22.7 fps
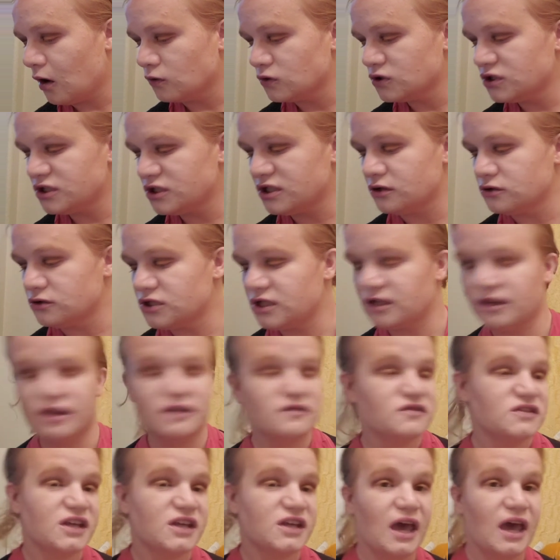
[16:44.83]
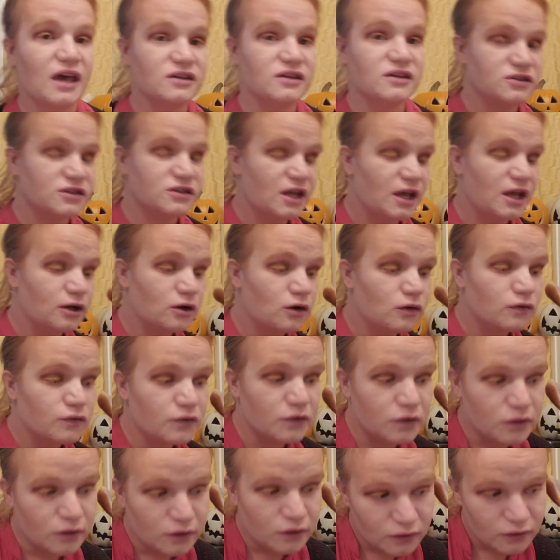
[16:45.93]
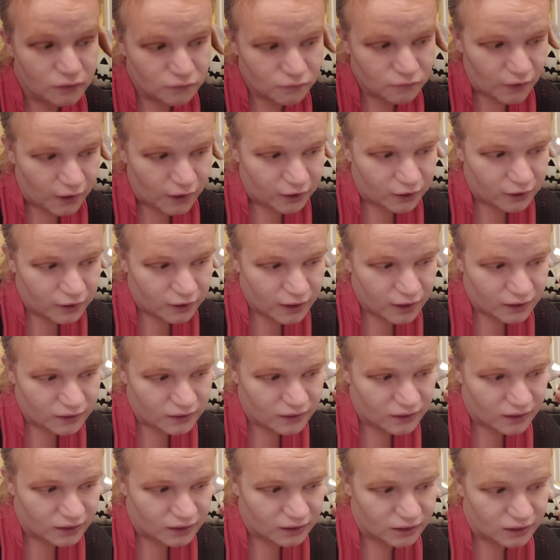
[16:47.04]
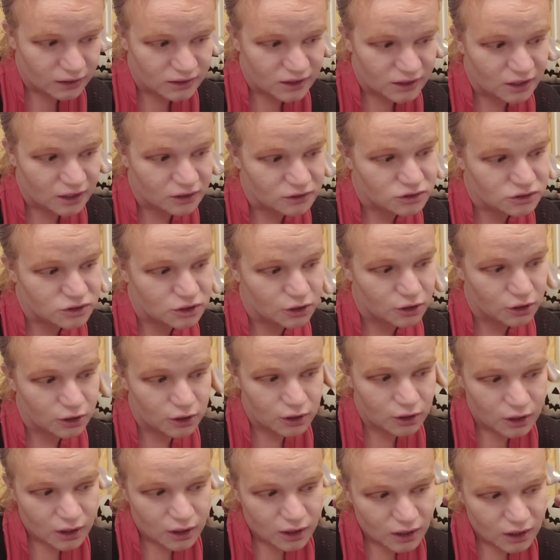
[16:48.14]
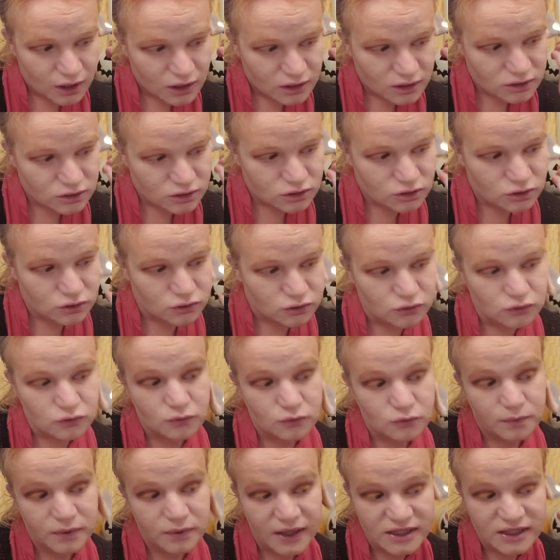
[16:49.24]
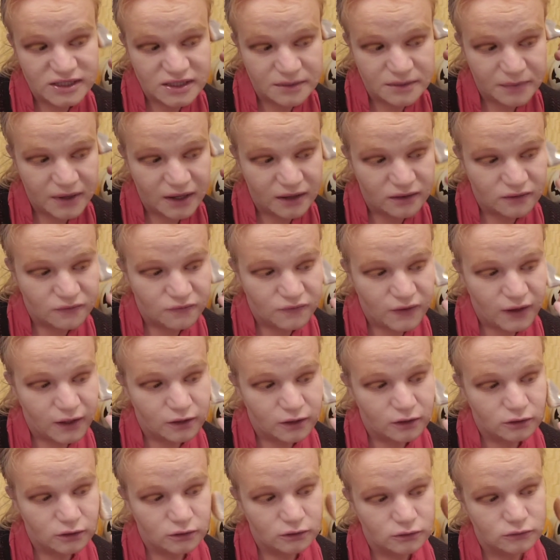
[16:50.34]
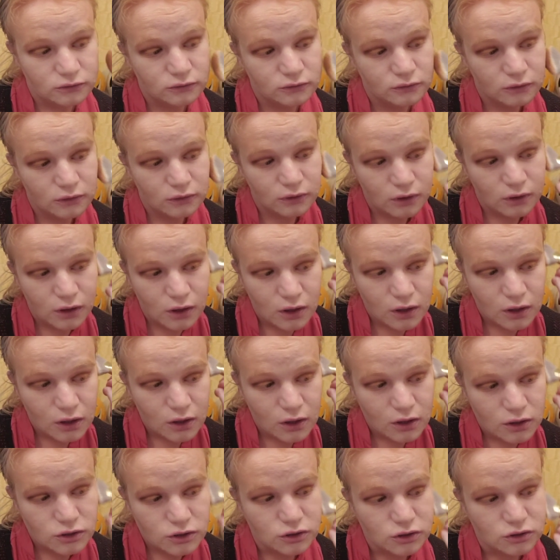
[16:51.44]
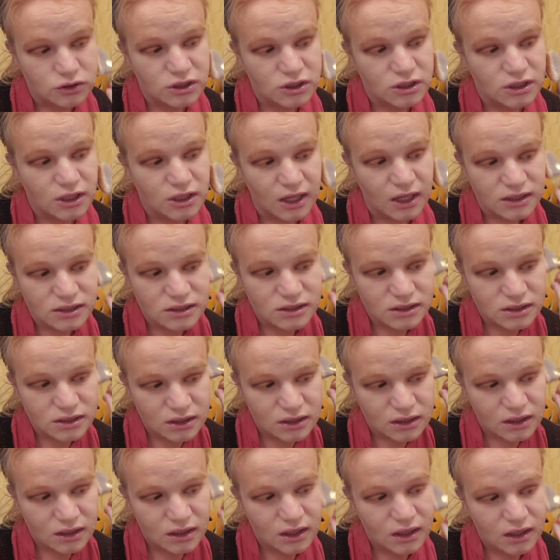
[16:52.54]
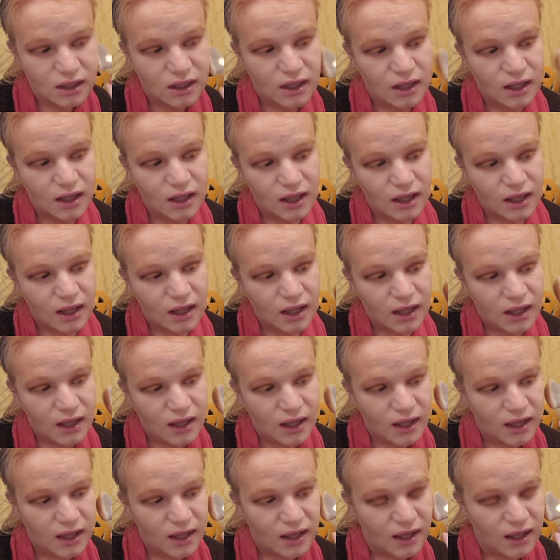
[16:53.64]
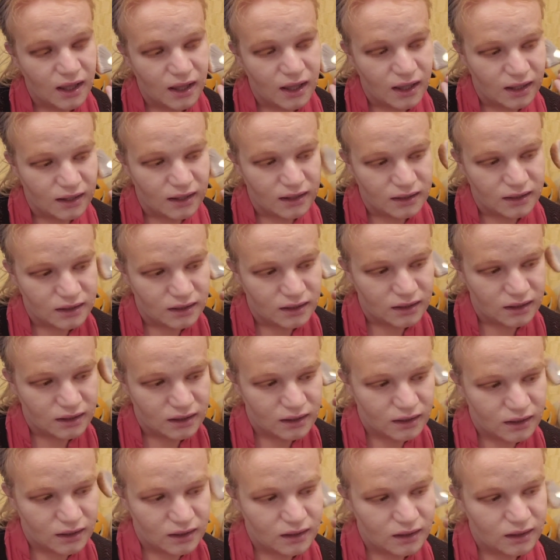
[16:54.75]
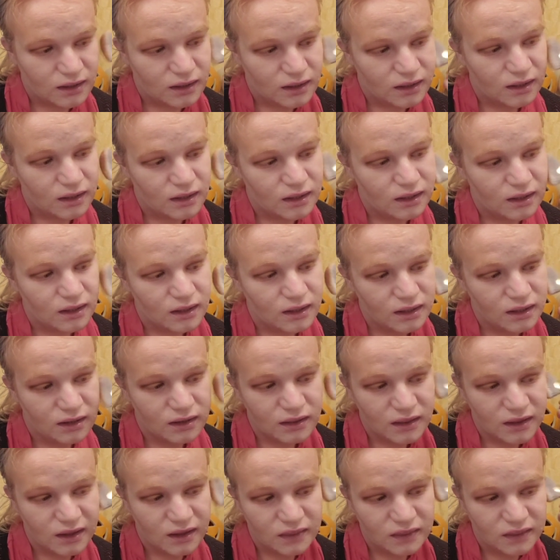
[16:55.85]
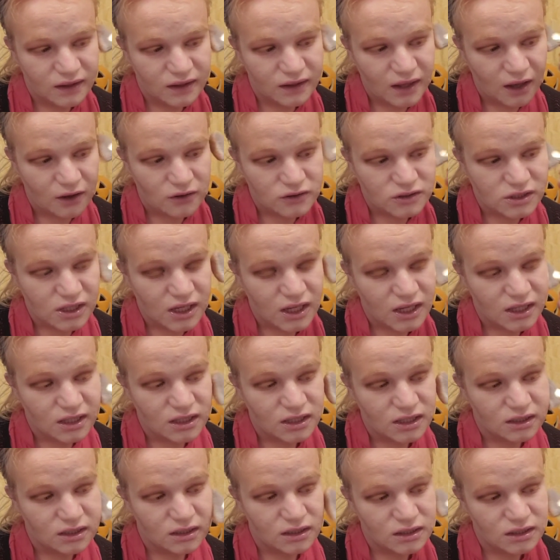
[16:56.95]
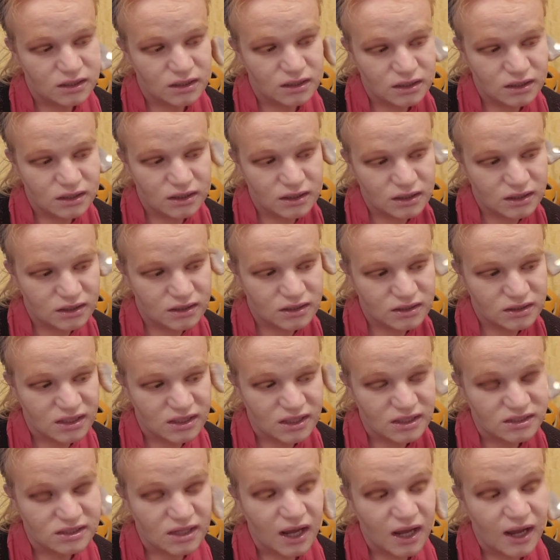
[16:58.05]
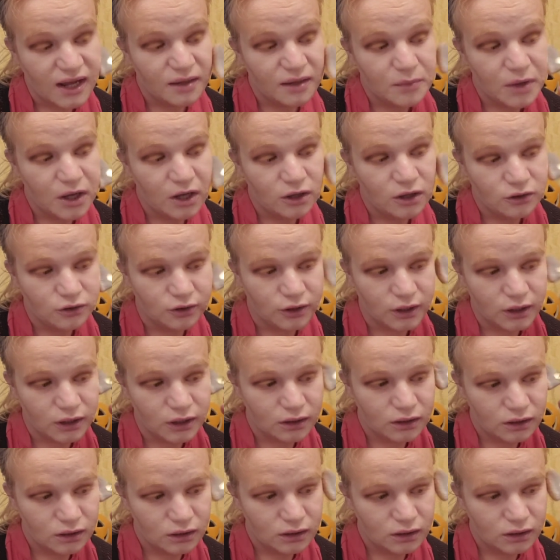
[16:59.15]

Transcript: she lifts the cow's head over the fire, and then it tells her to place it by the fire. So she does. And then the cow's head says, I am hungry.